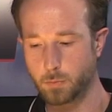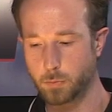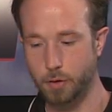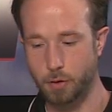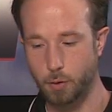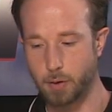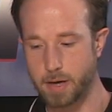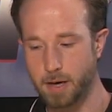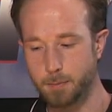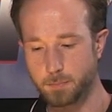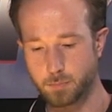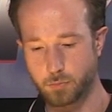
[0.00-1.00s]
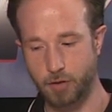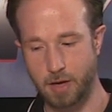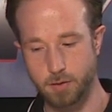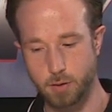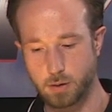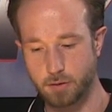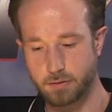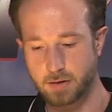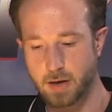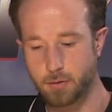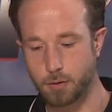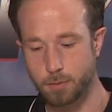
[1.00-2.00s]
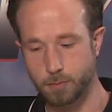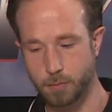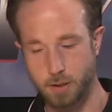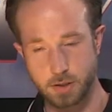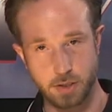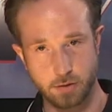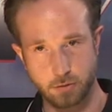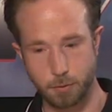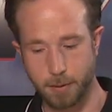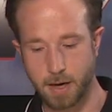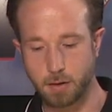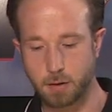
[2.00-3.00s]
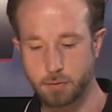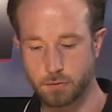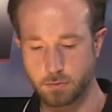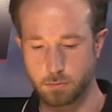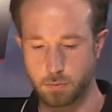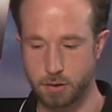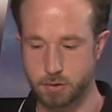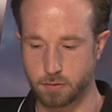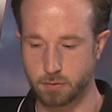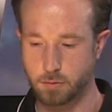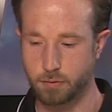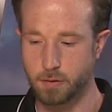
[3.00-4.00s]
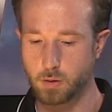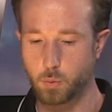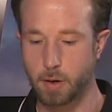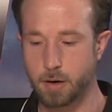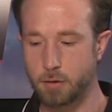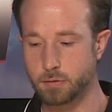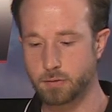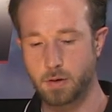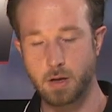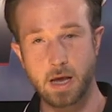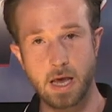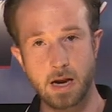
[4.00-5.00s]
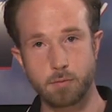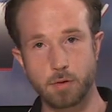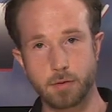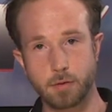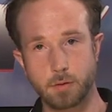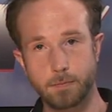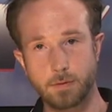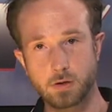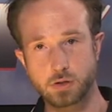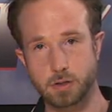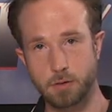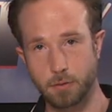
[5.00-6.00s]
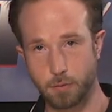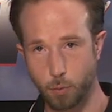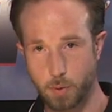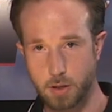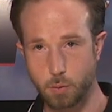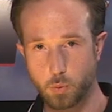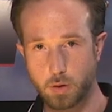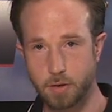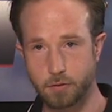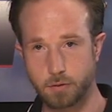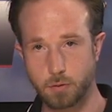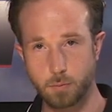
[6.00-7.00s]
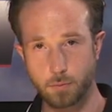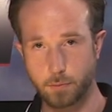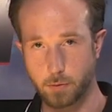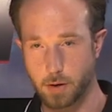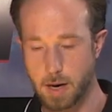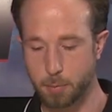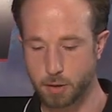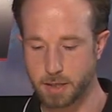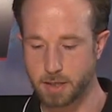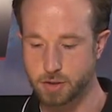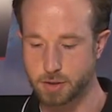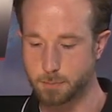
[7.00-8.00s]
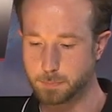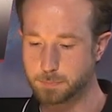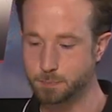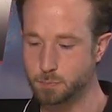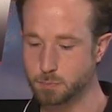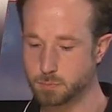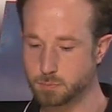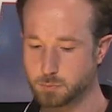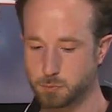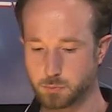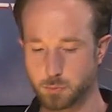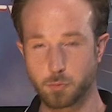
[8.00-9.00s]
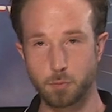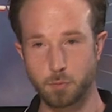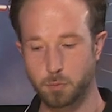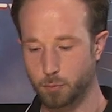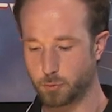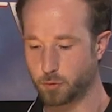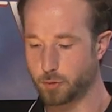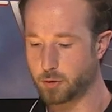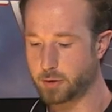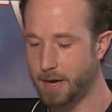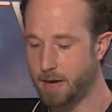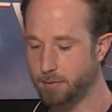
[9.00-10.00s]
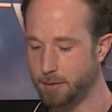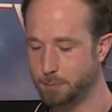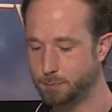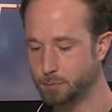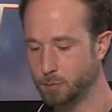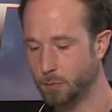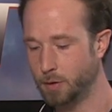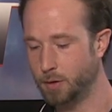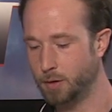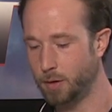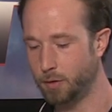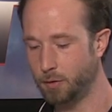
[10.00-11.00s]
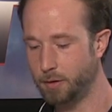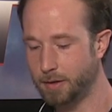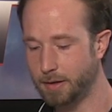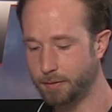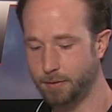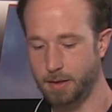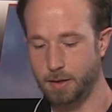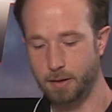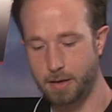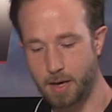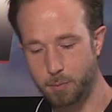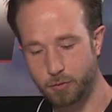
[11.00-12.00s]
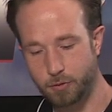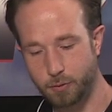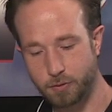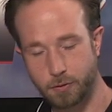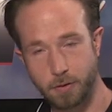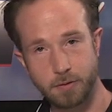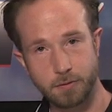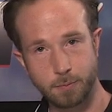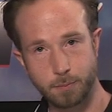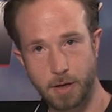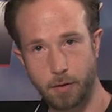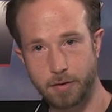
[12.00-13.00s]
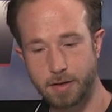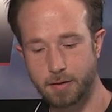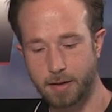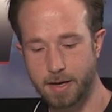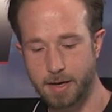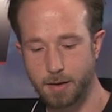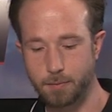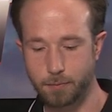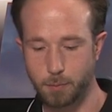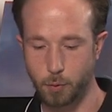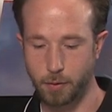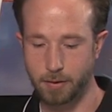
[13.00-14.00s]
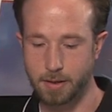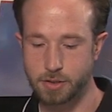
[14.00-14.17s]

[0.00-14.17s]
you can go ahead, tie the units together, adjust your patterns, adjust your sync wires, and everything will function the way you want it to for your application. So there you have it. A look at the M2 series LED light head from Whelen